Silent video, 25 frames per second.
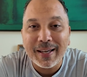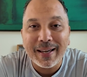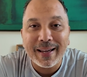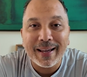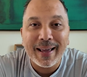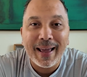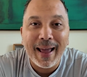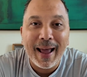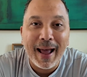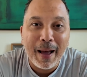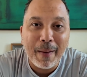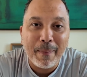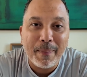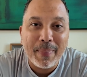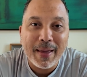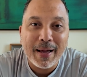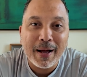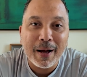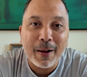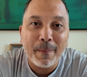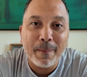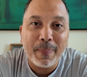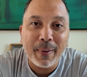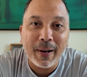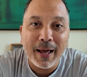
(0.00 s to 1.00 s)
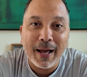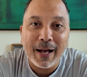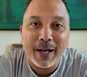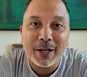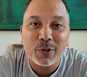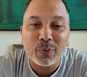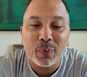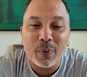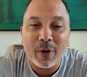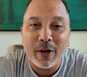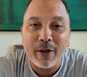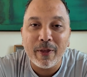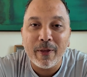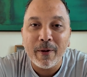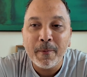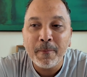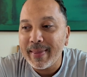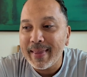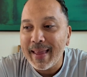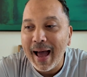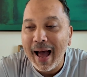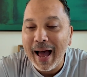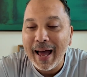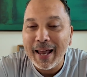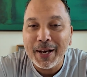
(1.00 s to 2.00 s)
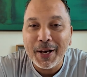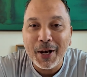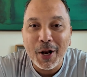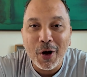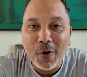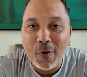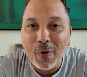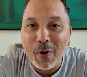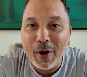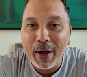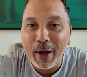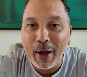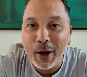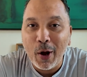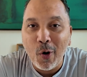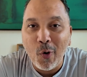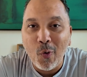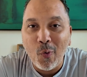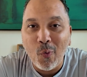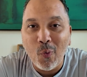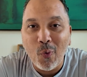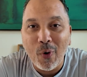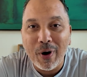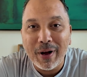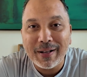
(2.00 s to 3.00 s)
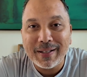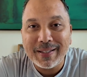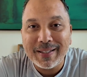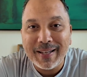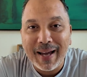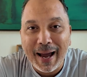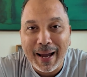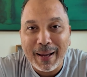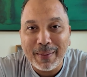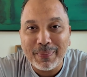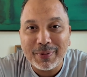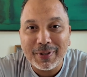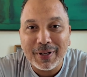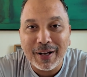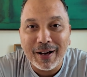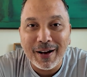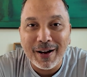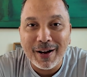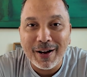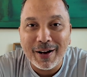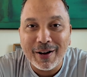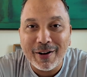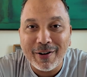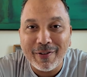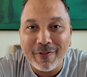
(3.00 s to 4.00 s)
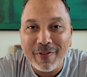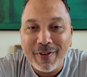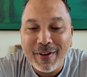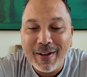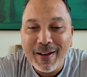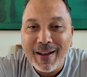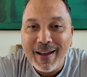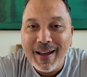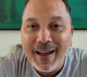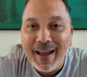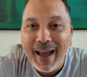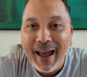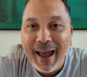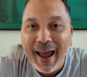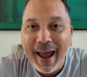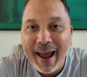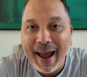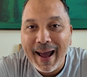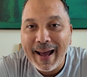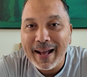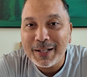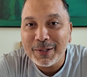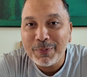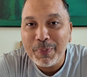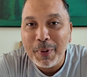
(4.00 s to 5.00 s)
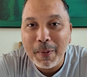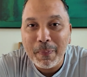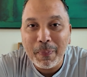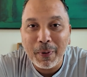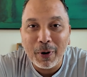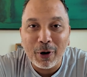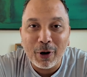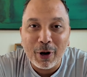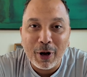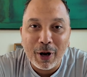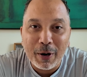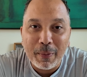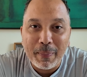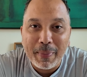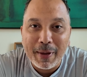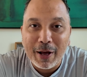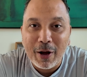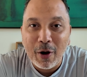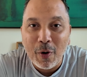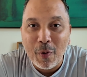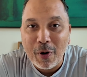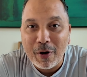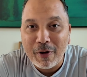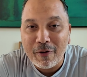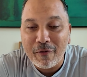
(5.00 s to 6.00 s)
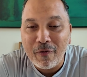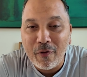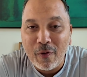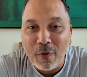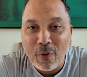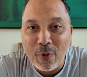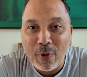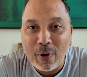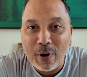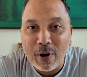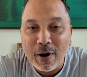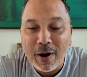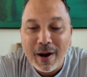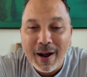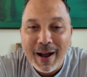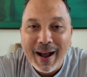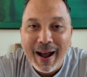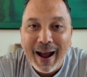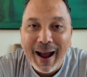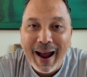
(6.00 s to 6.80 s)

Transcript: It can be complex with not knowing what types of hands people are going to be going for,